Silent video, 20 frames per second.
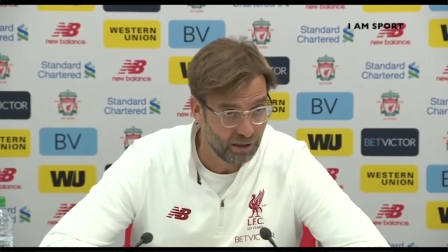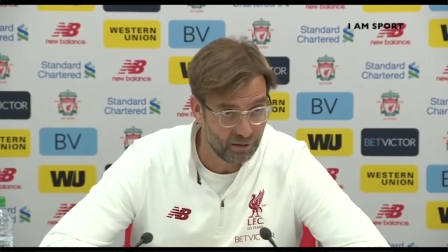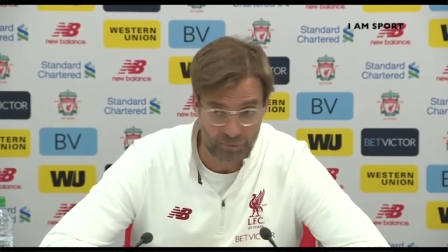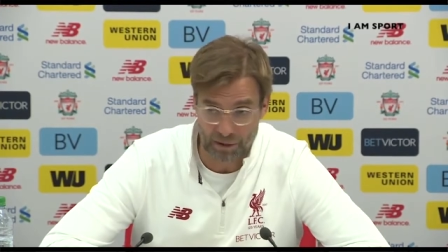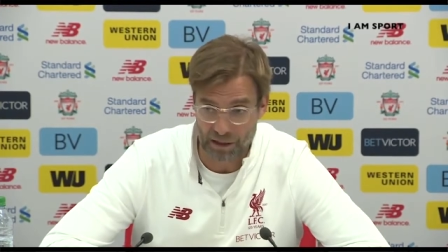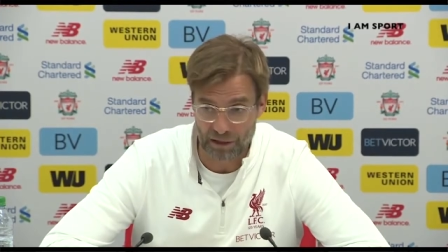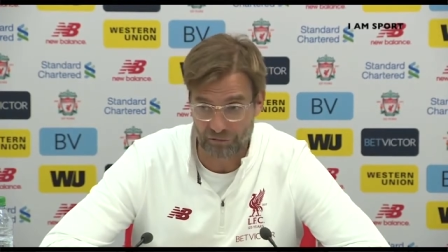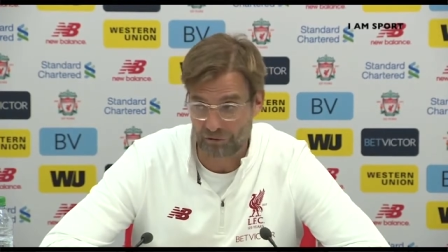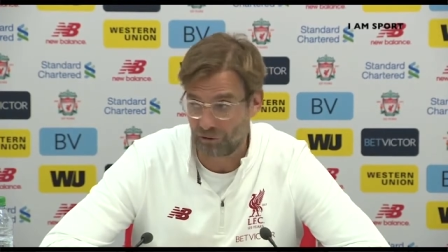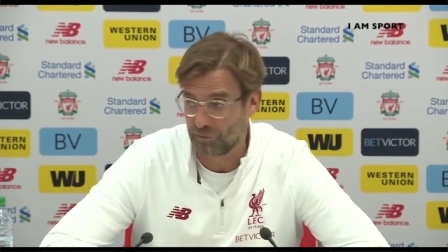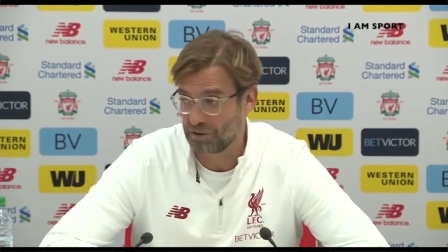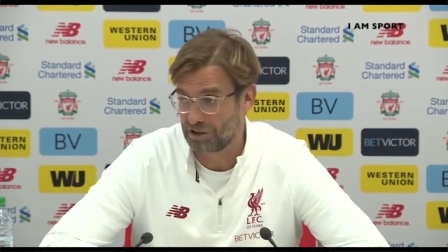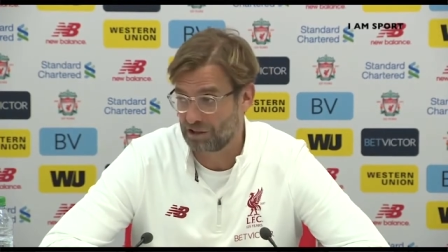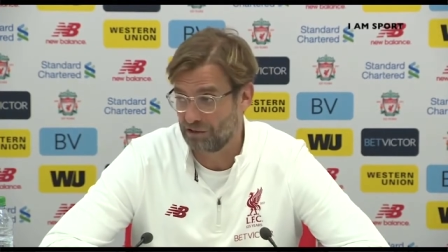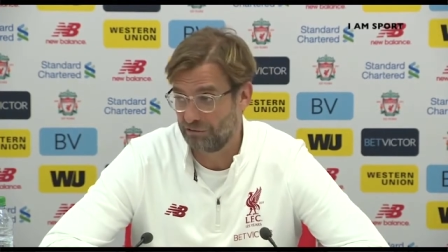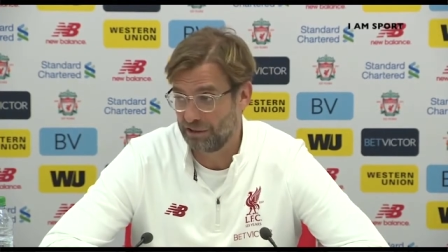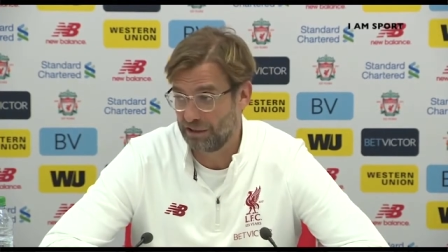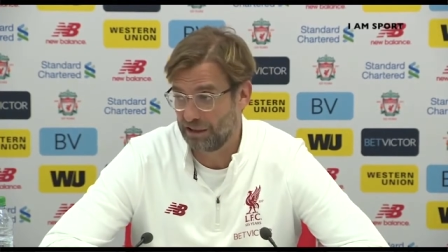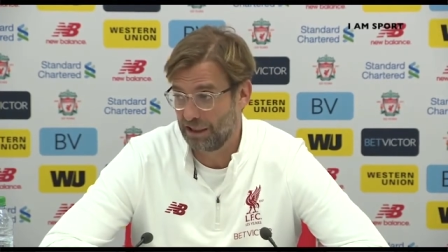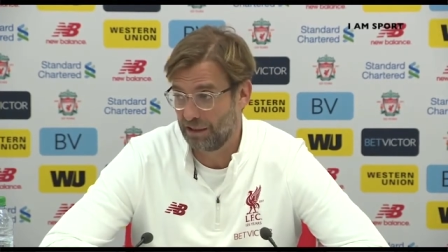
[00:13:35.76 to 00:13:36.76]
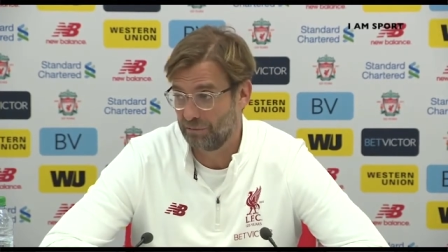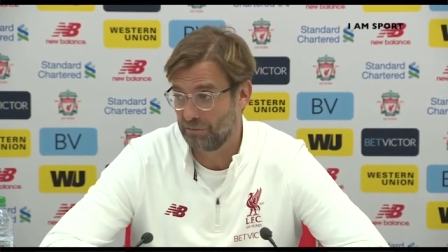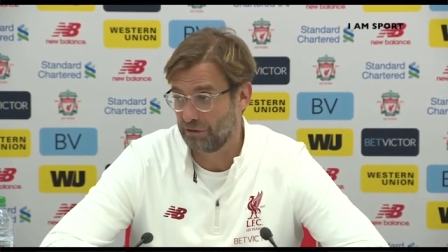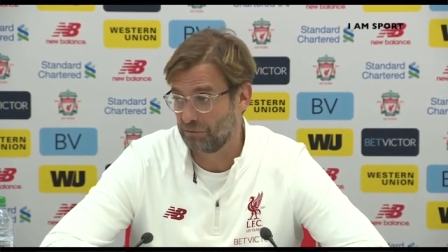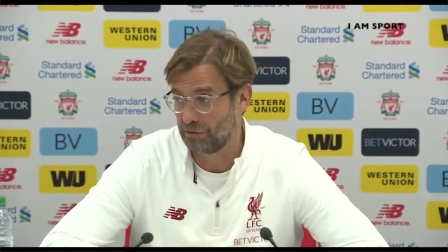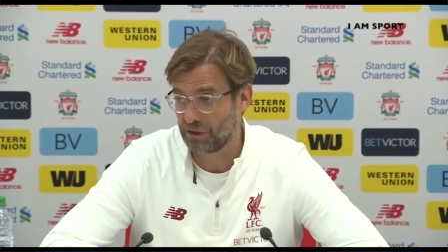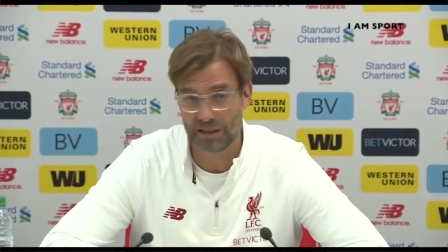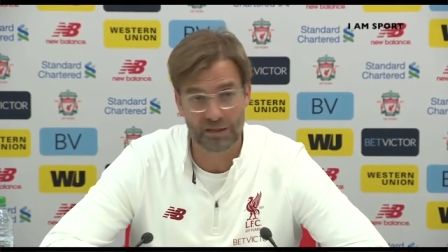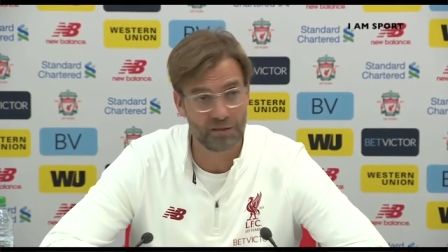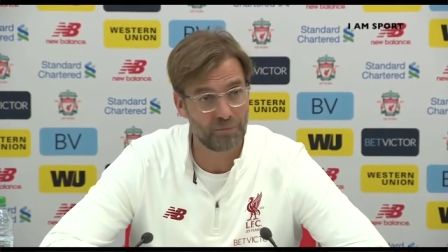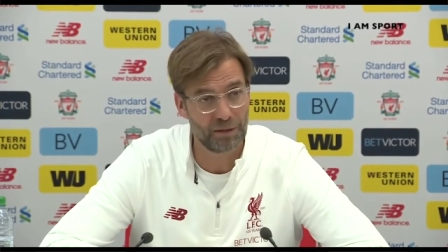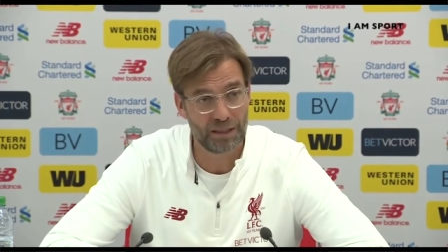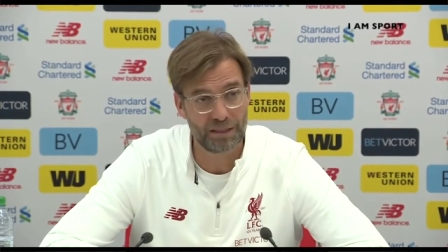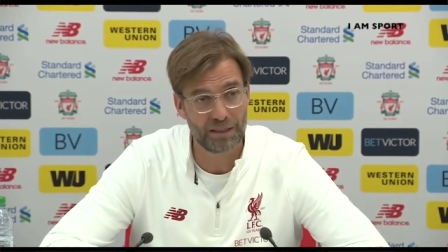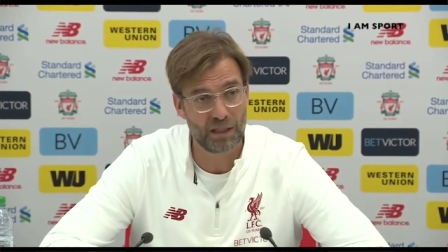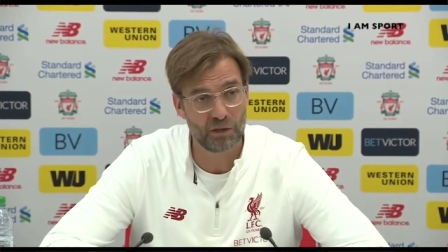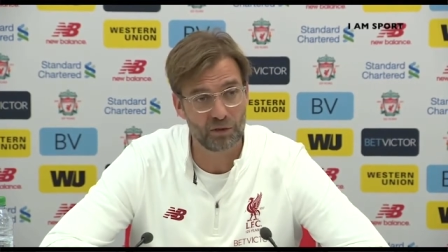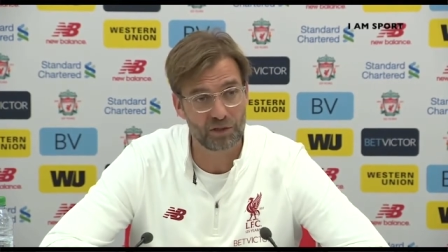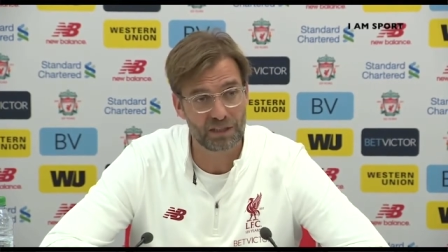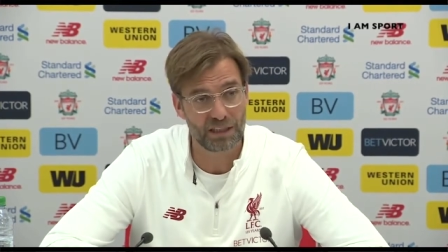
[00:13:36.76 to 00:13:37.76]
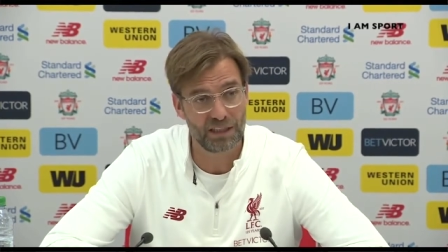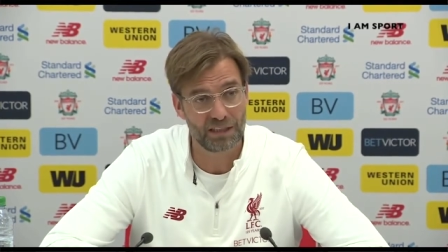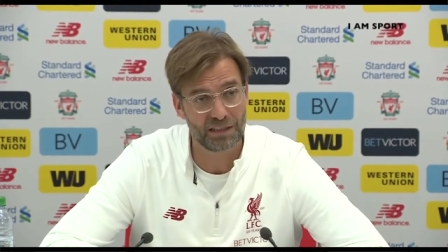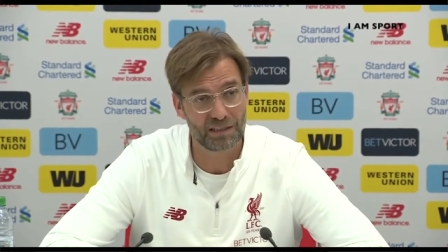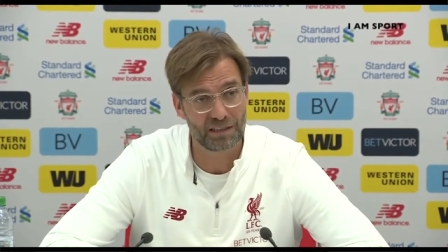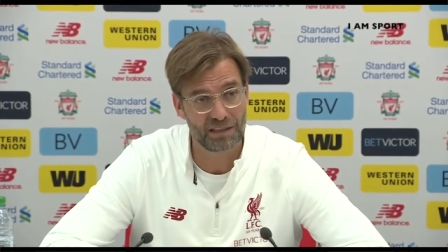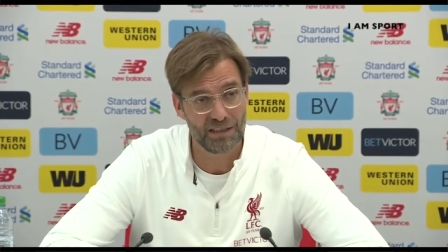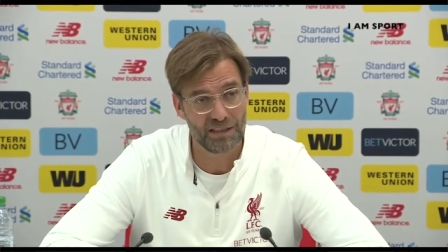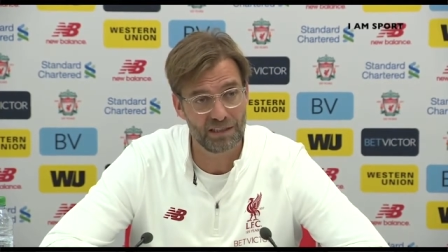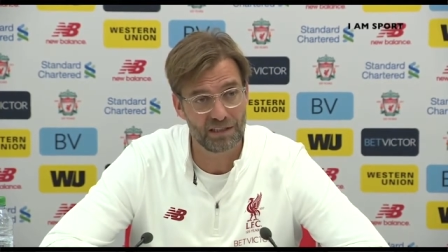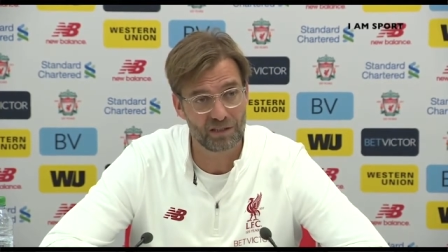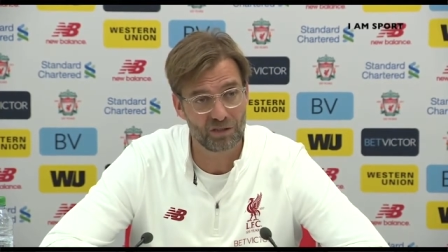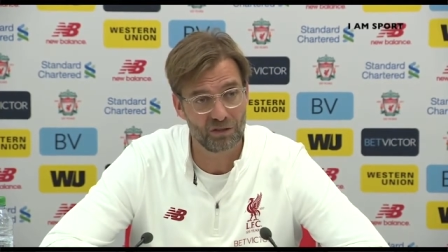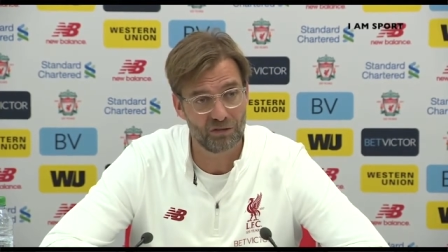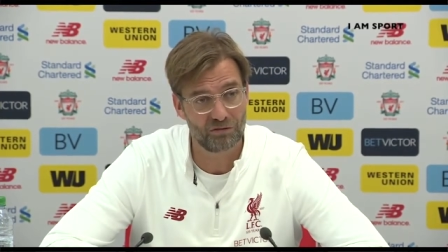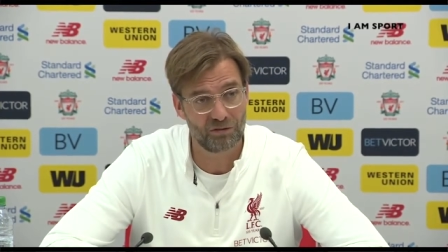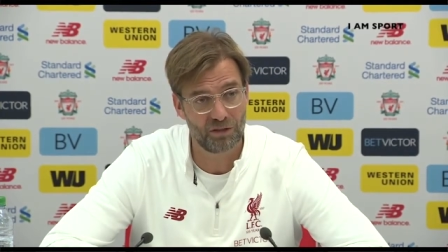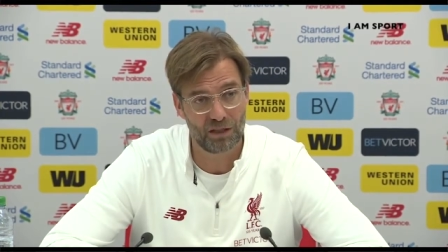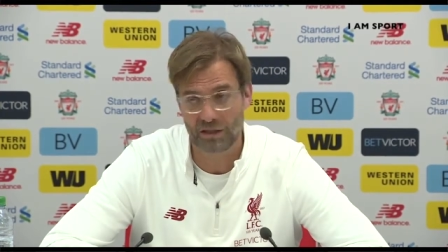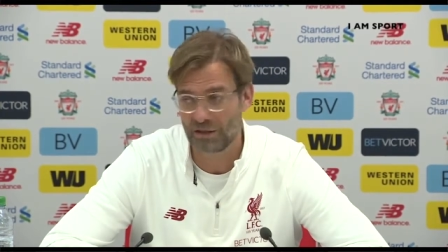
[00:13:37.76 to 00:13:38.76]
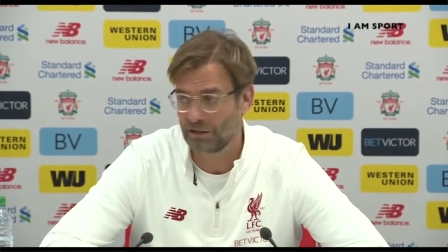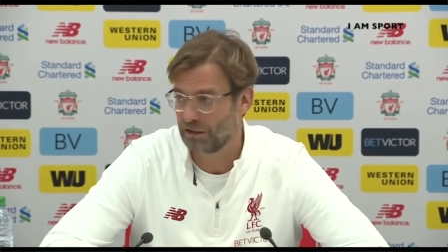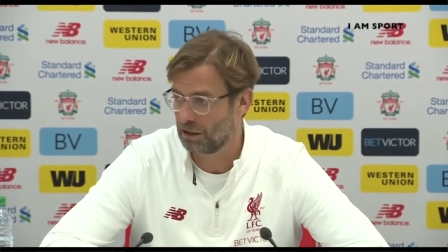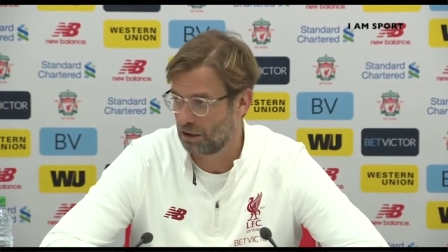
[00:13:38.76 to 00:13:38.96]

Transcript: Apart from the Sevilla game, he played an outstanding season so far.